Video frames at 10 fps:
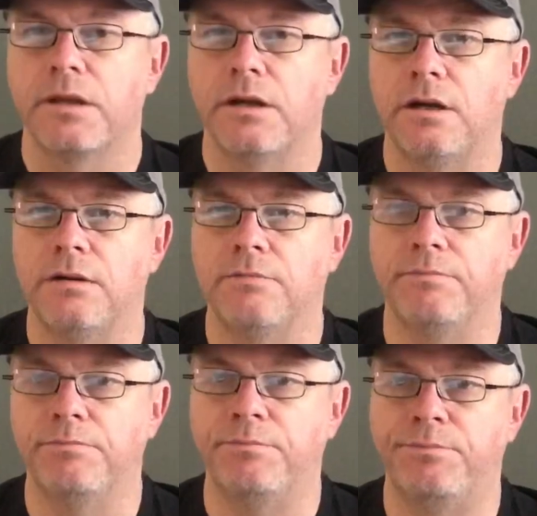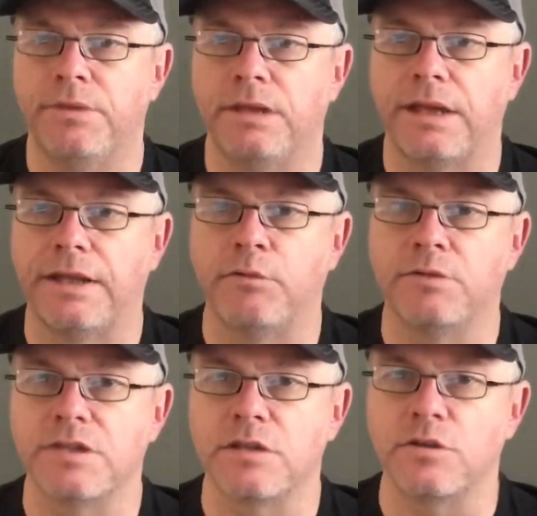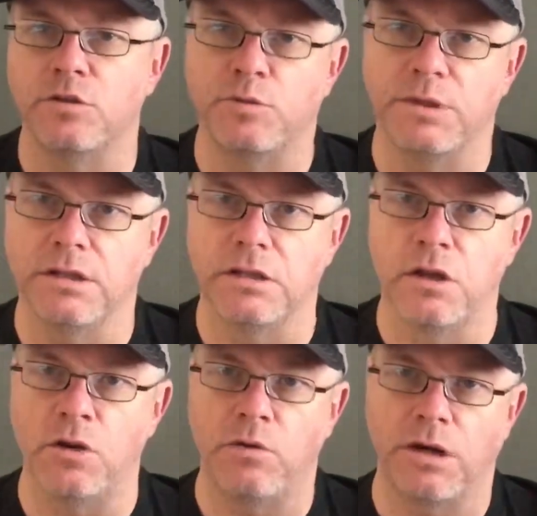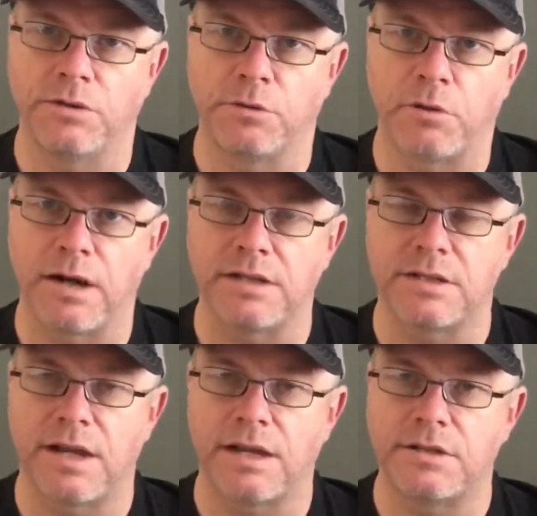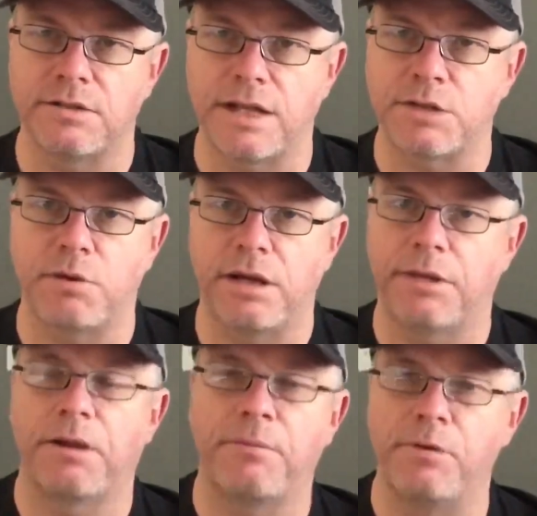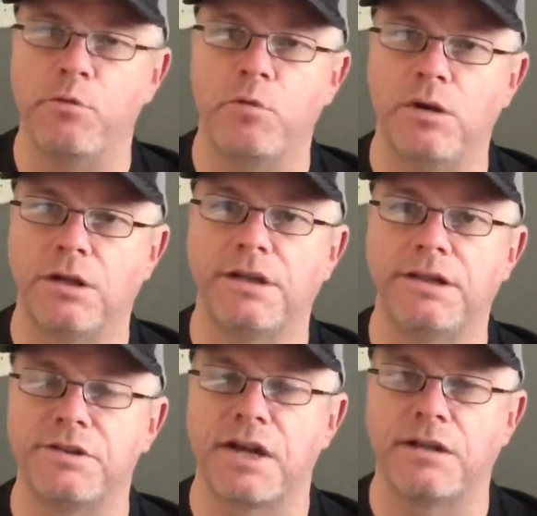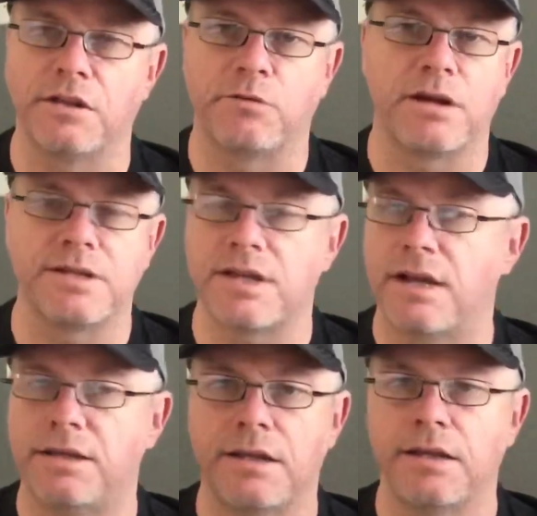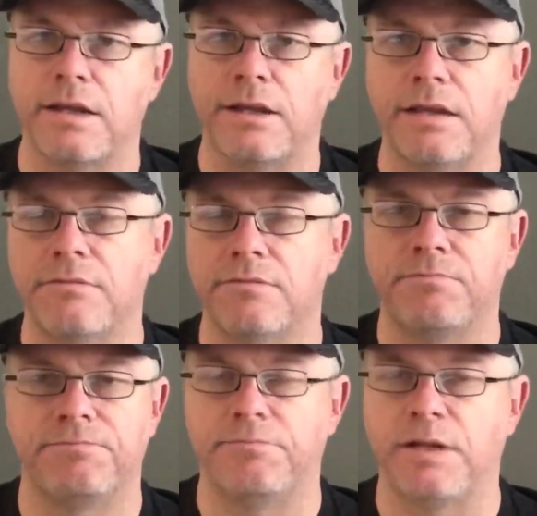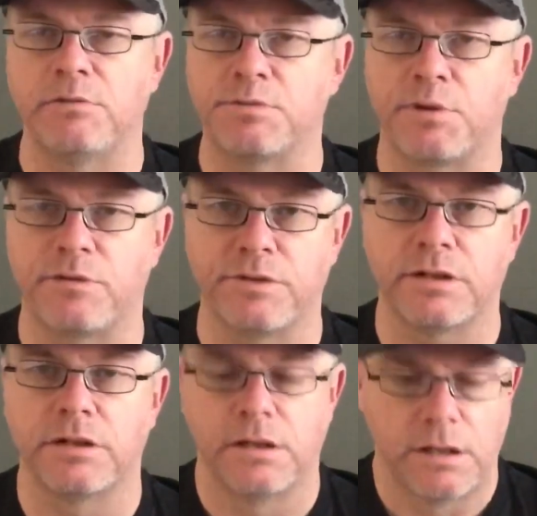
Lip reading: and it was a little bit low on the right side, so that's why I put one on each side on the right side, and it was perfect.